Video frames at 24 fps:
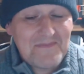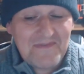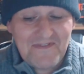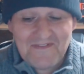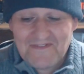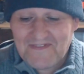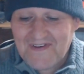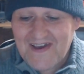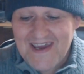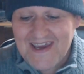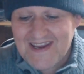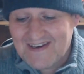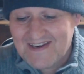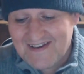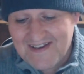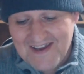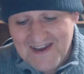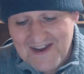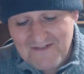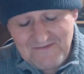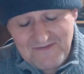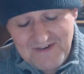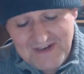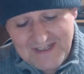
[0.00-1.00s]
fine.
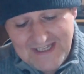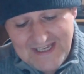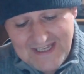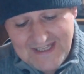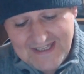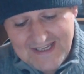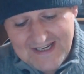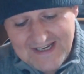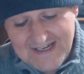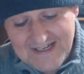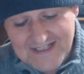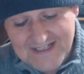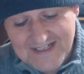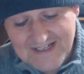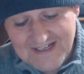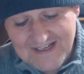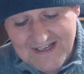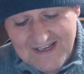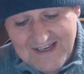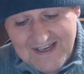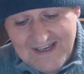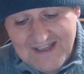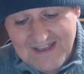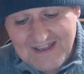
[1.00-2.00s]
It really does.
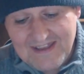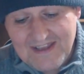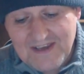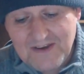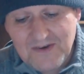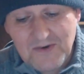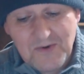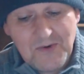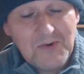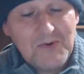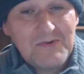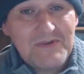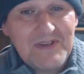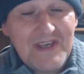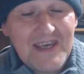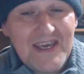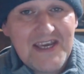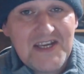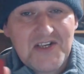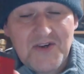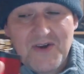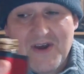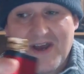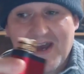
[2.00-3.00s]
The only
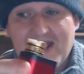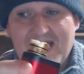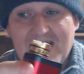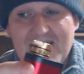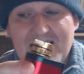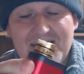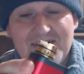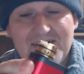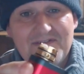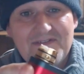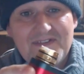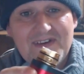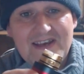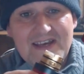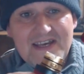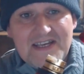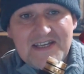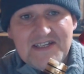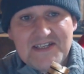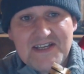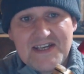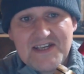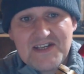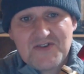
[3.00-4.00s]
issue I have
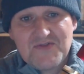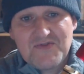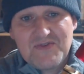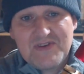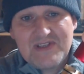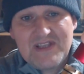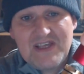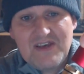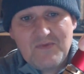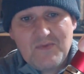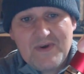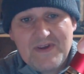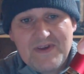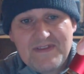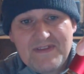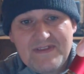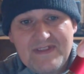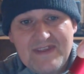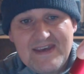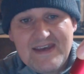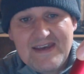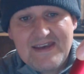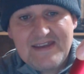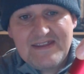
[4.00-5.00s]
is really with
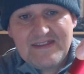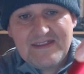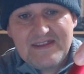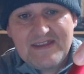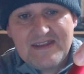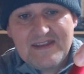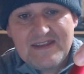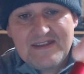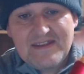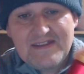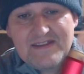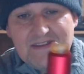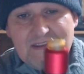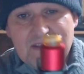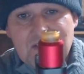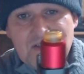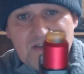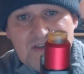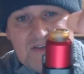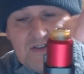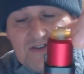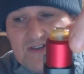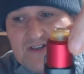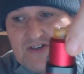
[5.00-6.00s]
the
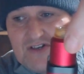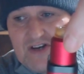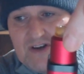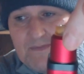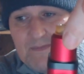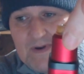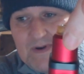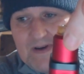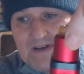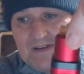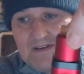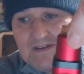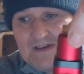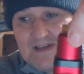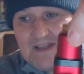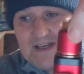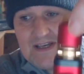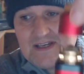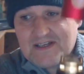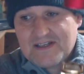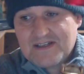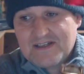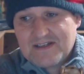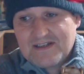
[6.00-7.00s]
dripper. Look at
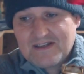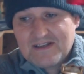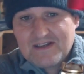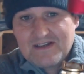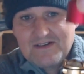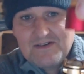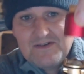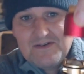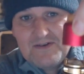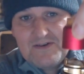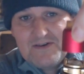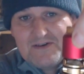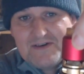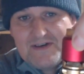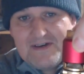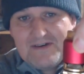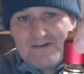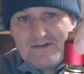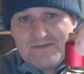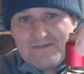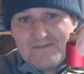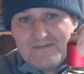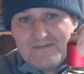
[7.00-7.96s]
this. Oh,